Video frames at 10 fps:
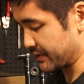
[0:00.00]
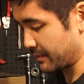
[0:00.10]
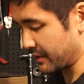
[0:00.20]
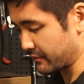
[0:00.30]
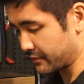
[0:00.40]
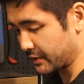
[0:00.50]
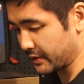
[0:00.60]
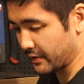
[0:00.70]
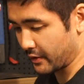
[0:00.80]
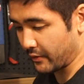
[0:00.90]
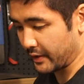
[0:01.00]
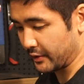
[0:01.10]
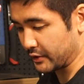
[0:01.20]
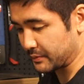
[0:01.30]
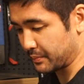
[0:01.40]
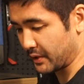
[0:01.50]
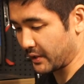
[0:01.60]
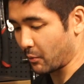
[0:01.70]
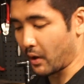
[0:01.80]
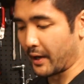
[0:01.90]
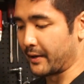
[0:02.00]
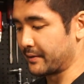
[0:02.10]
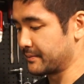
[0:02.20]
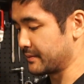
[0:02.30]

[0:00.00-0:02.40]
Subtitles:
I mean, really though, it looks plenty wide.